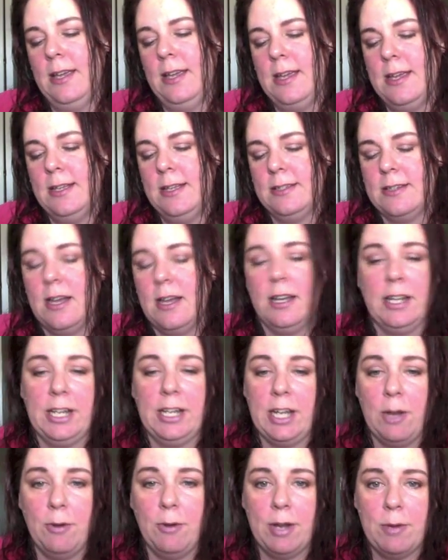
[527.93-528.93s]
it's not going
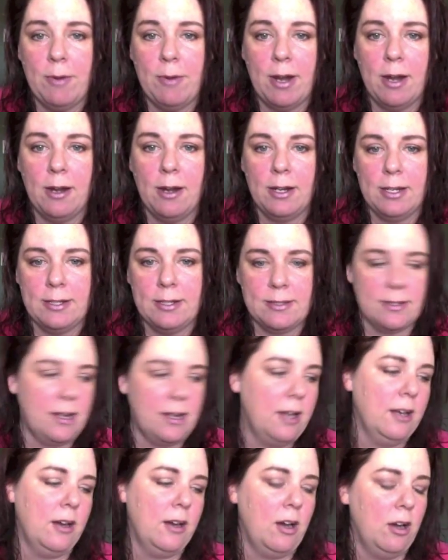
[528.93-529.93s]
to go anywhere, and it's
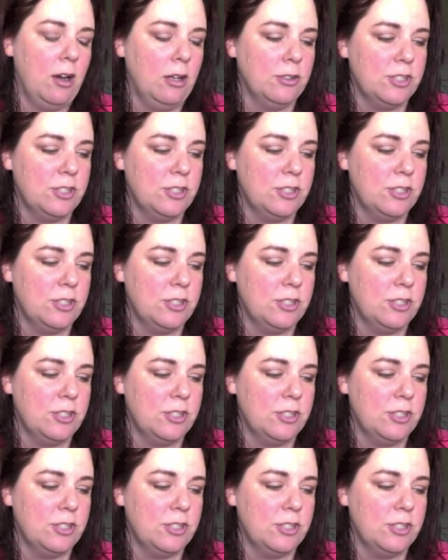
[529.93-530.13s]
not all